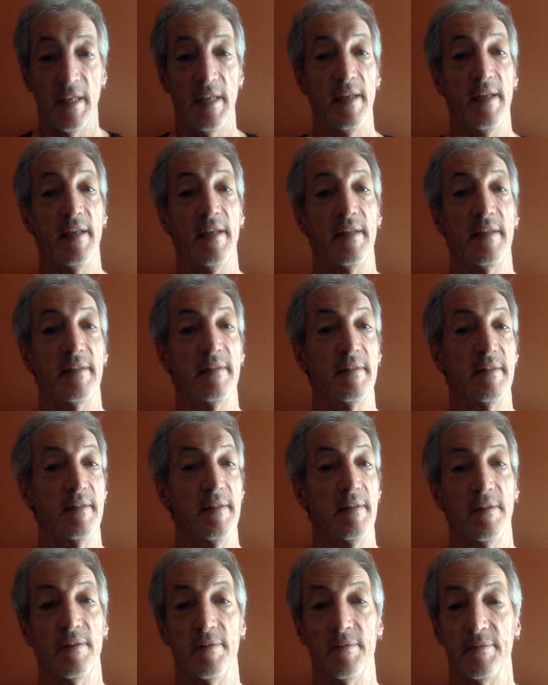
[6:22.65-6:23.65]

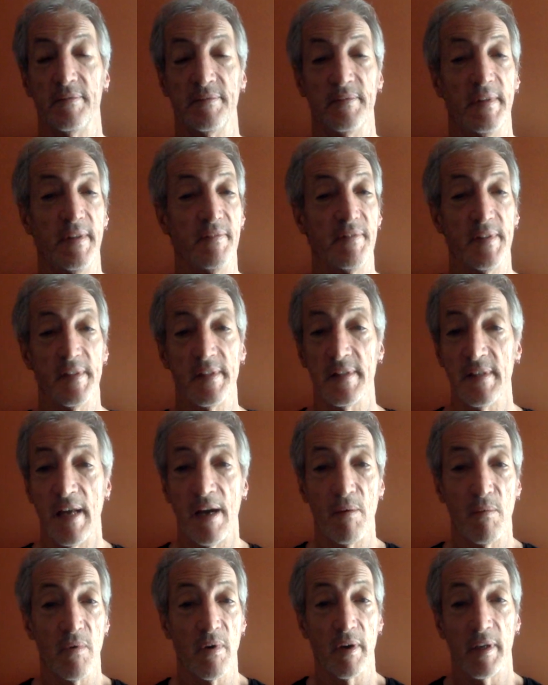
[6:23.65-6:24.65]
and if it's
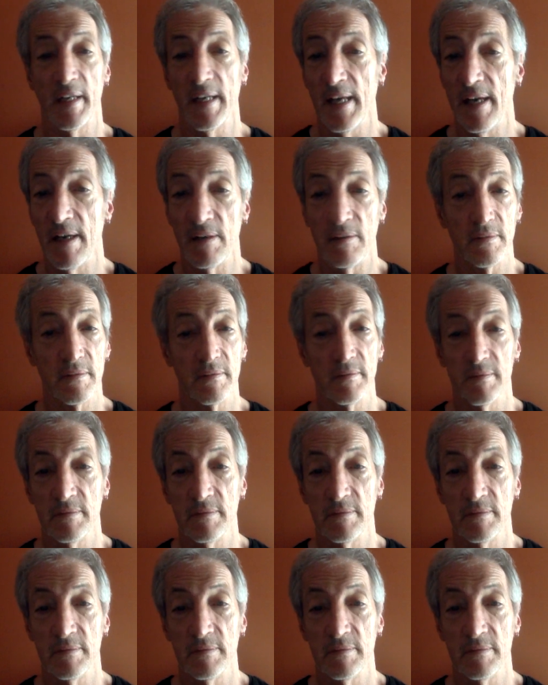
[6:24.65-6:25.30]
not working out,